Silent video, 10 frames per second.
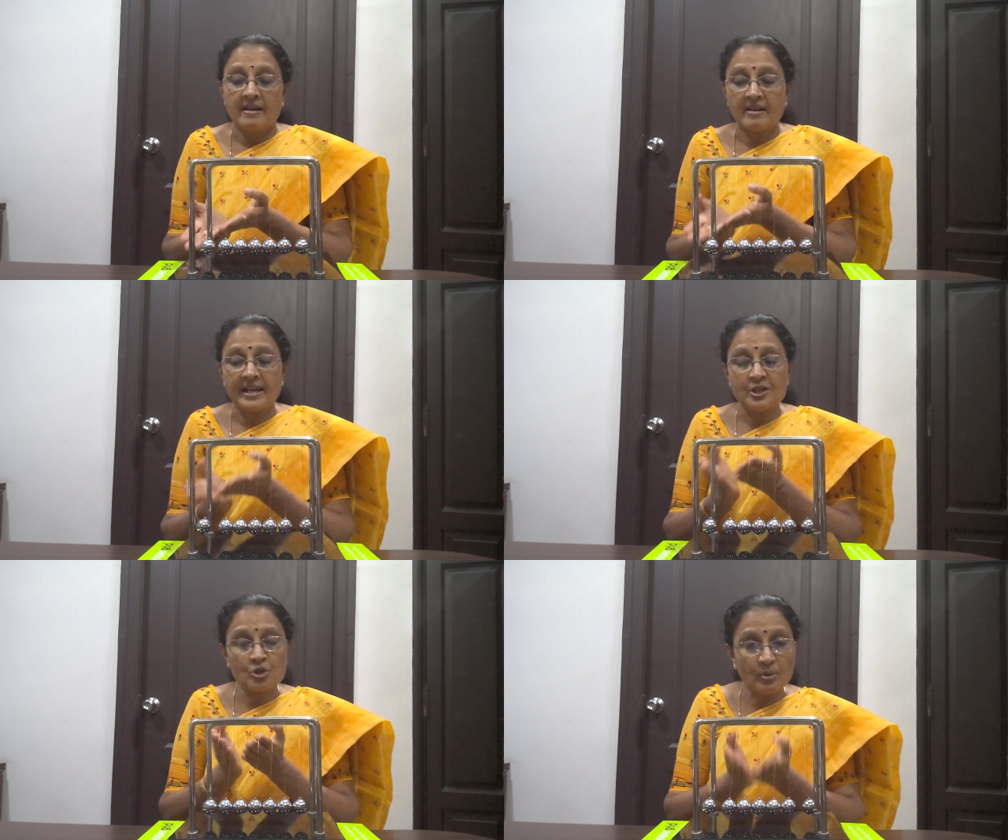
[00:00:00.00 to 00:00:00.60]

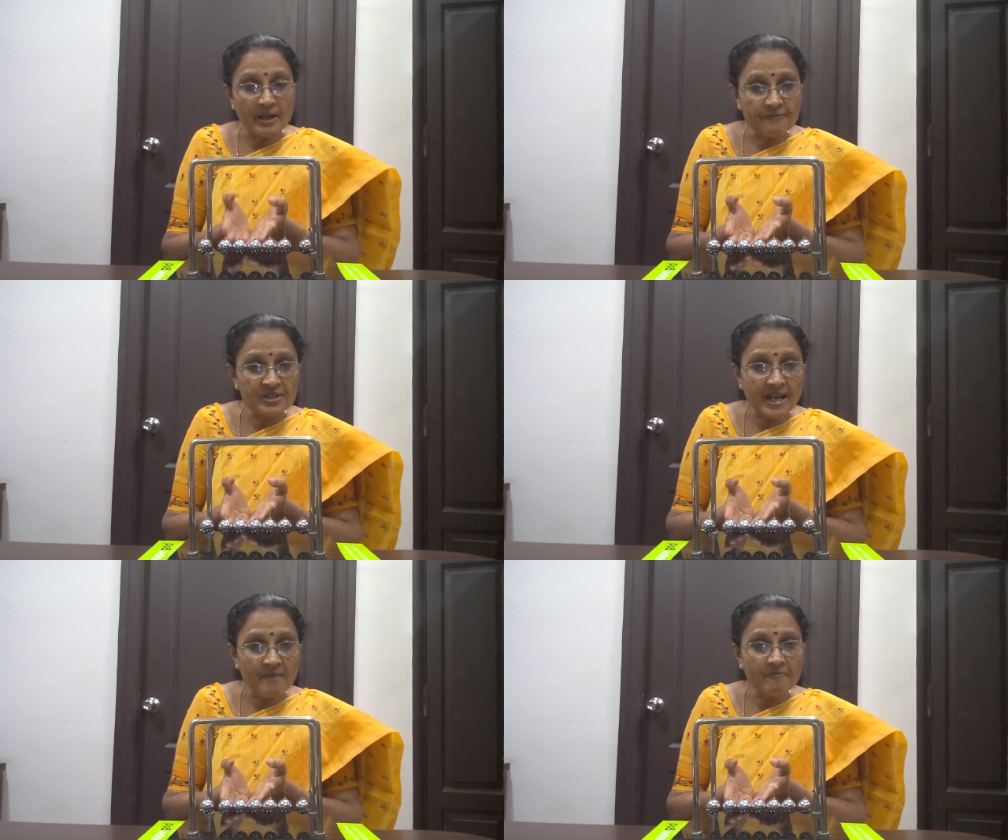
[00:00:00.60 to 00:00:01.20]
Right to left
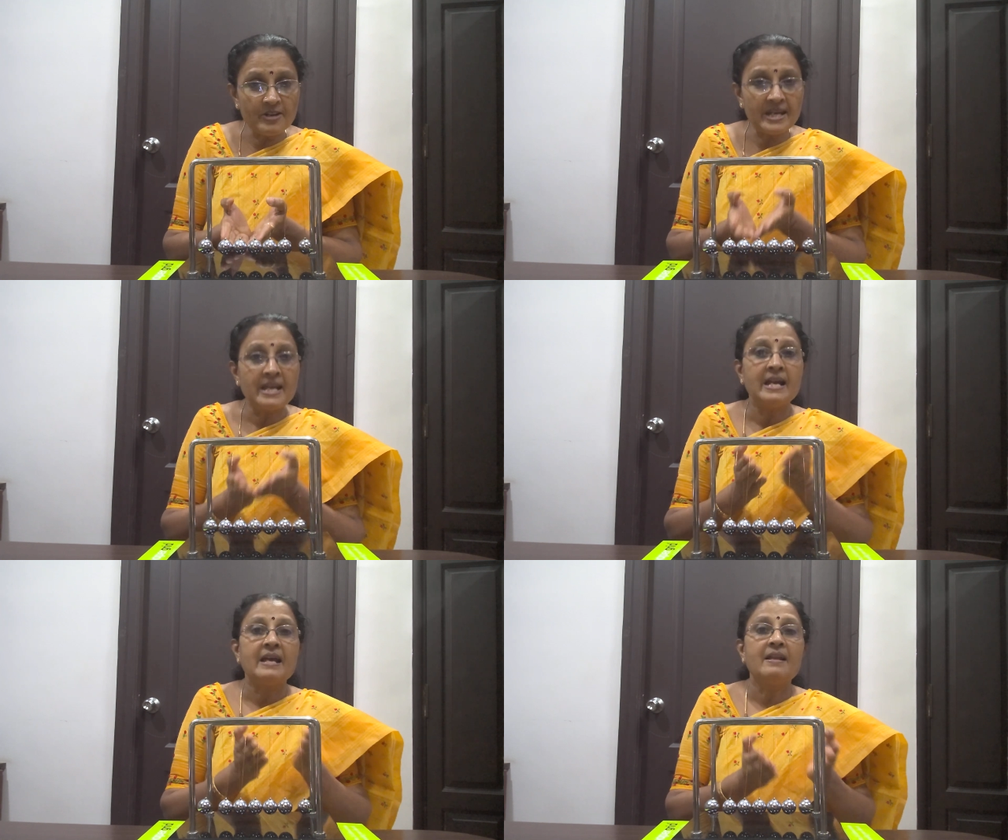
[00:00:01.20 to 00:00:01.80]
mv
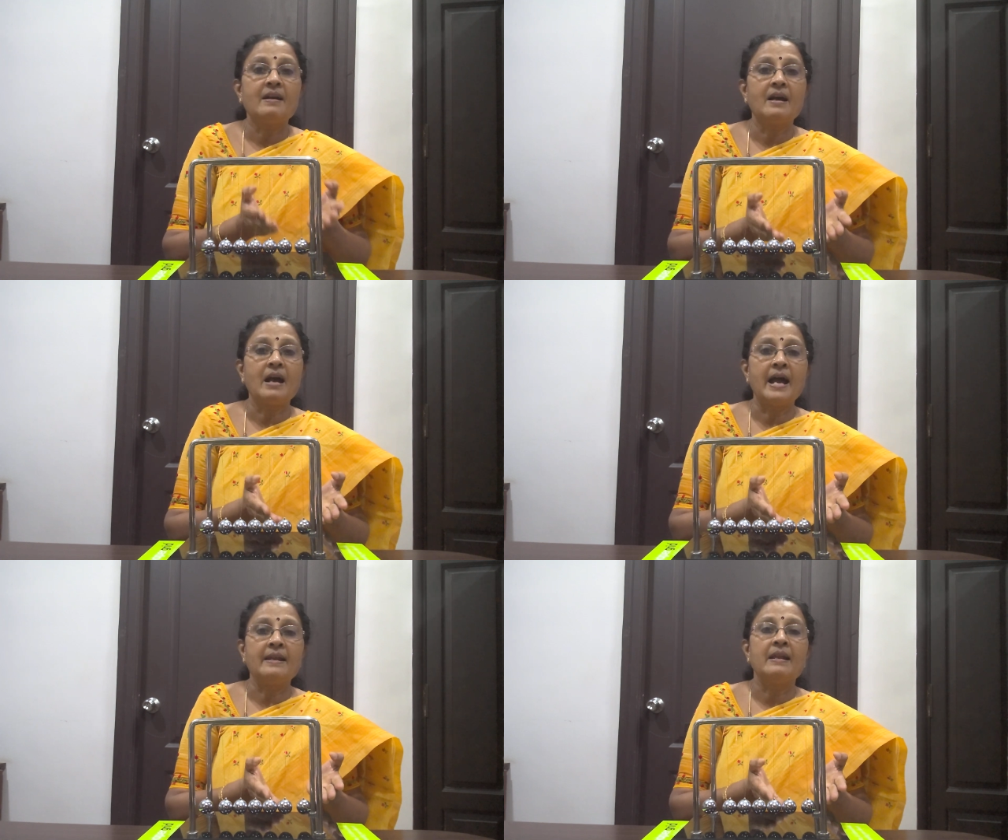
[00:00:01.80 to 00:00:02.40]

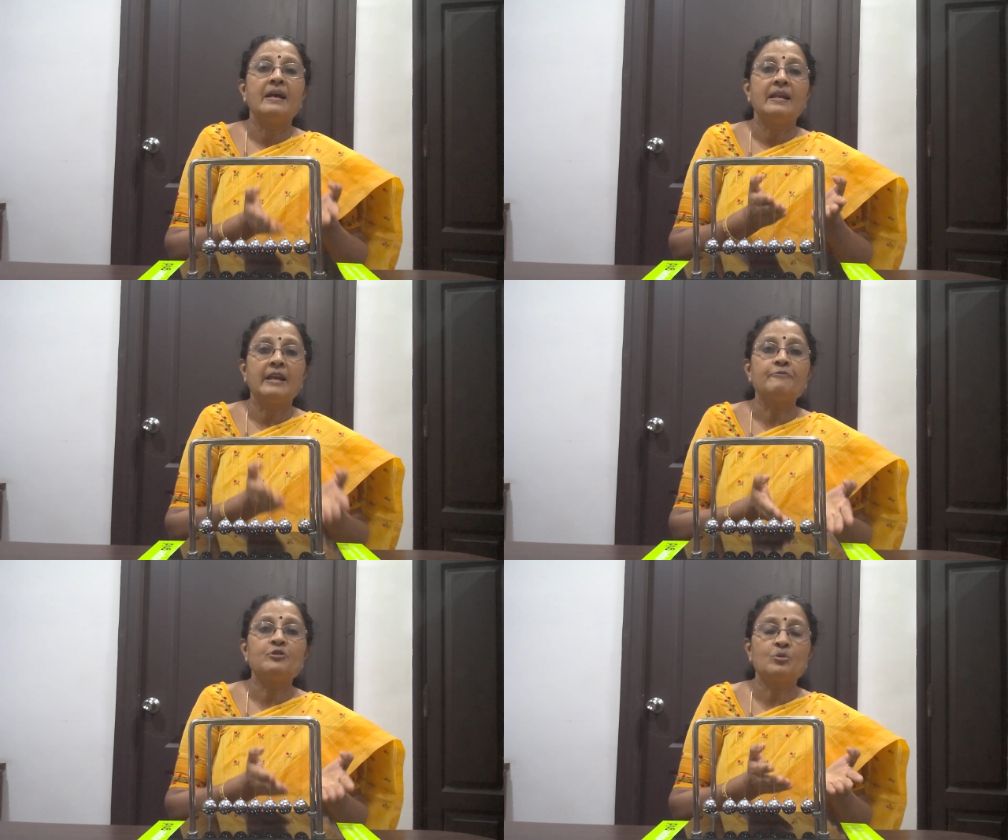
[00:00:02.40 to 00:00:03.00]
and
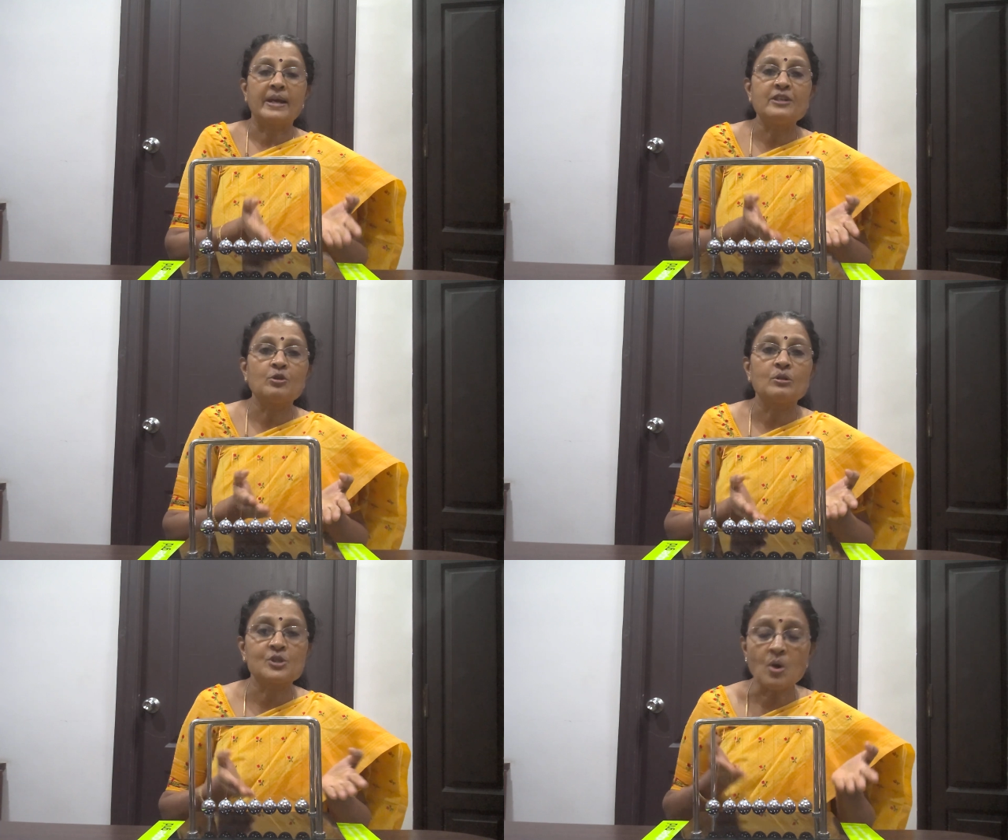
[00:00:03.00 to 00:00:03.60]
left to right
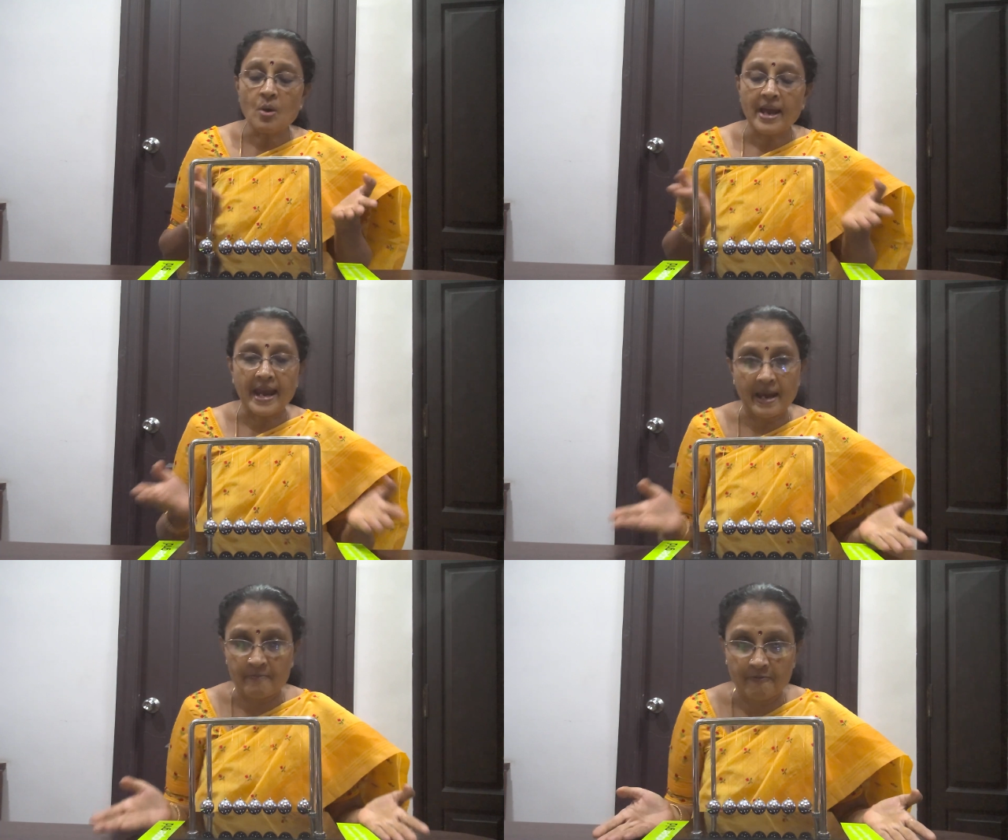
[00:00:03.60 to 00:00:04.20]
also
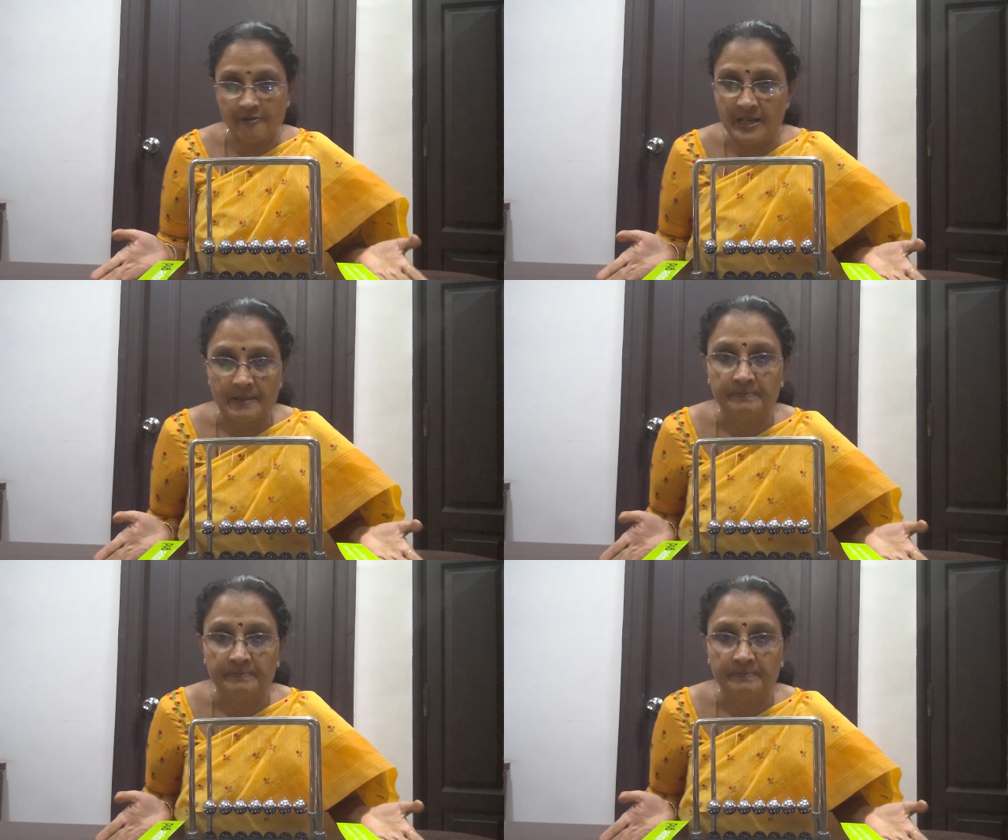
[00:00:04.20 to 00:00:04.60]
mv.